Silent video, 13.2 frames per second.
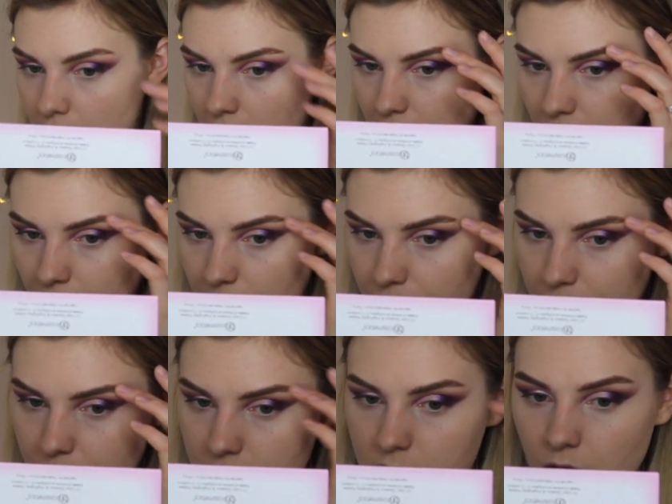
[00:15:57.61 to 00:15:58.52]

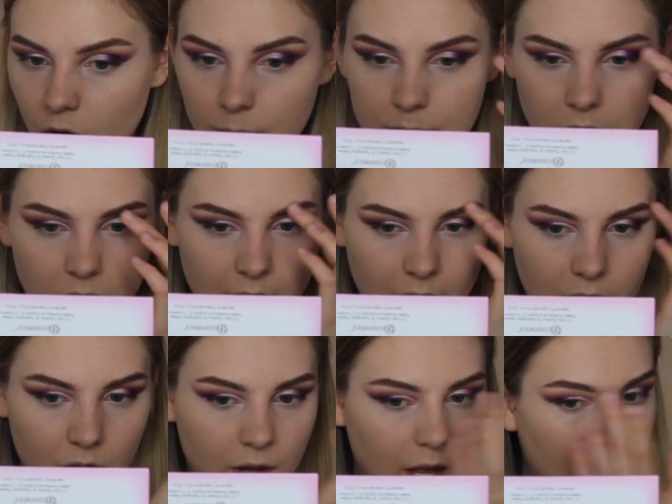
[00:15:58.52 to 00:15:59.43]
But the taupe turned
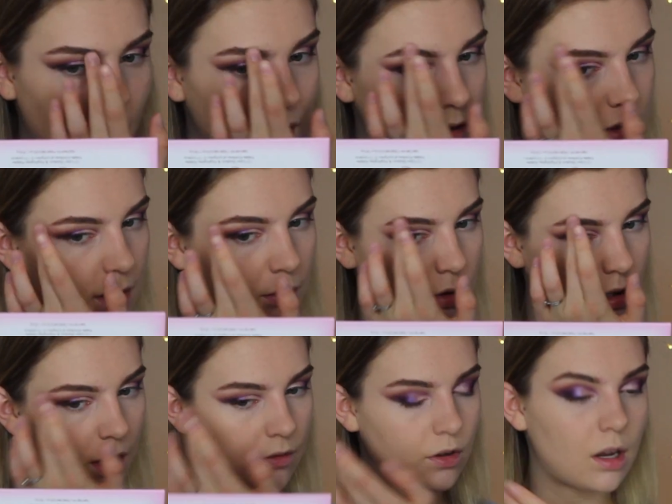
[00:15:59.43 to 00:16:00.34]
out okay and I was able
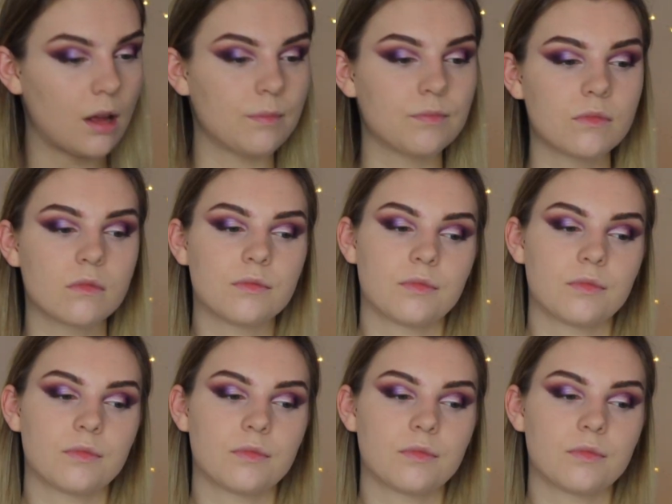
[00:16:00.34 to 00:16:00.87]
to cover it up